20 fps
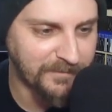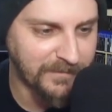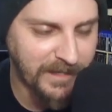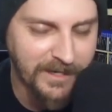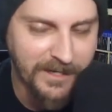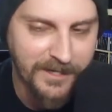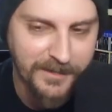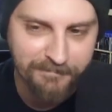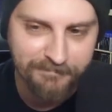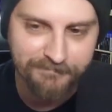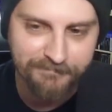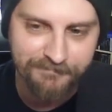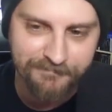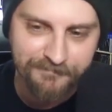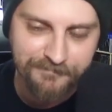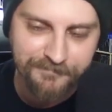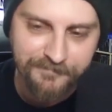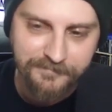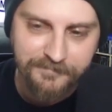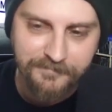Hit, that
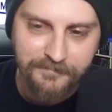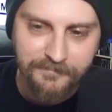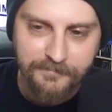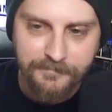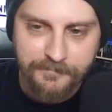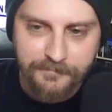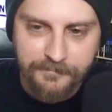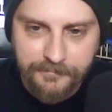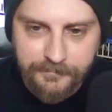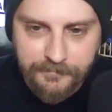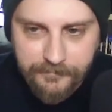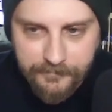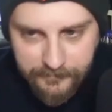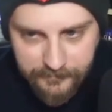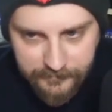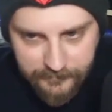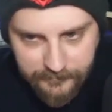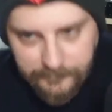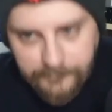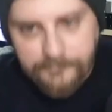then in
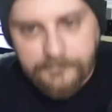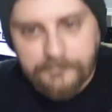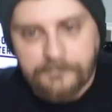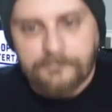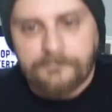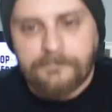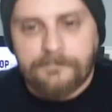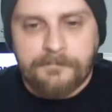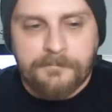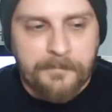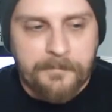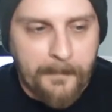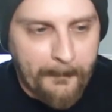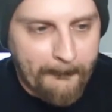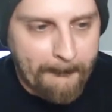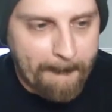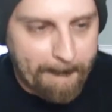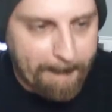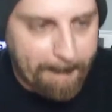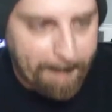fact became a hit.
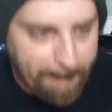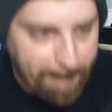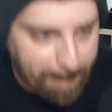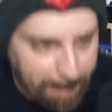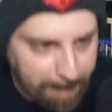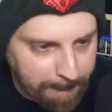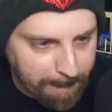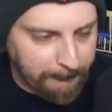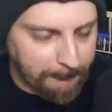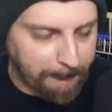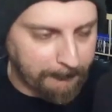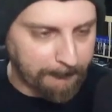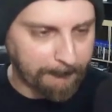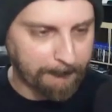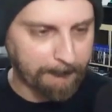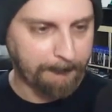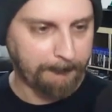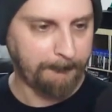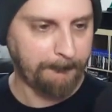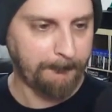Apparently that is not
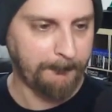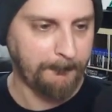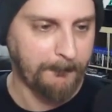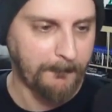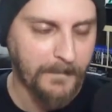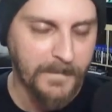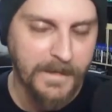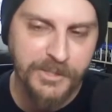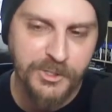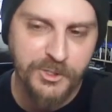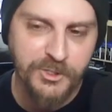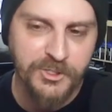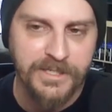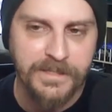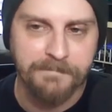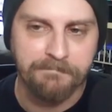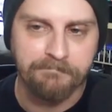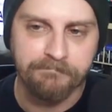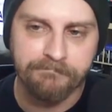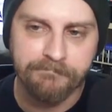true, and it is
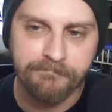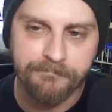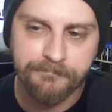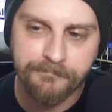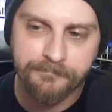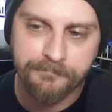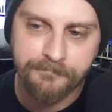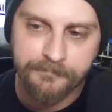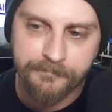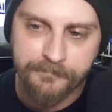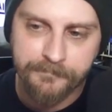apocryphal.